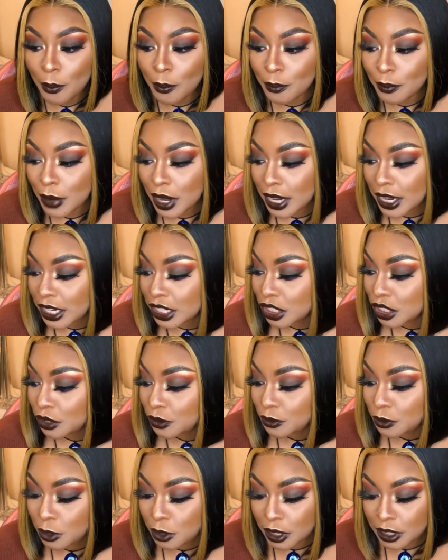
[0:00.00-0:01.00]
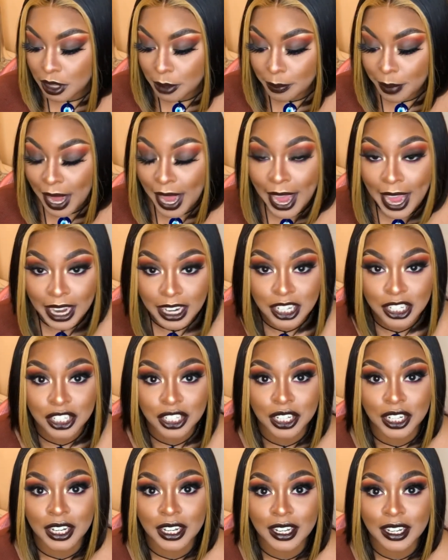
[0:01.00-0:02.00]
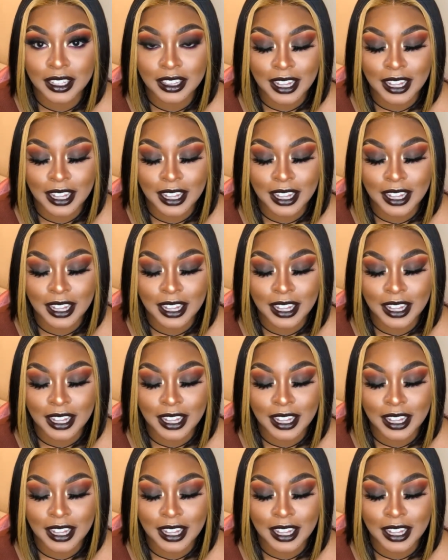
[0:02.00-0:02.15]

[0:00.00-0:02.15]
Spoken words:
much for the packaging.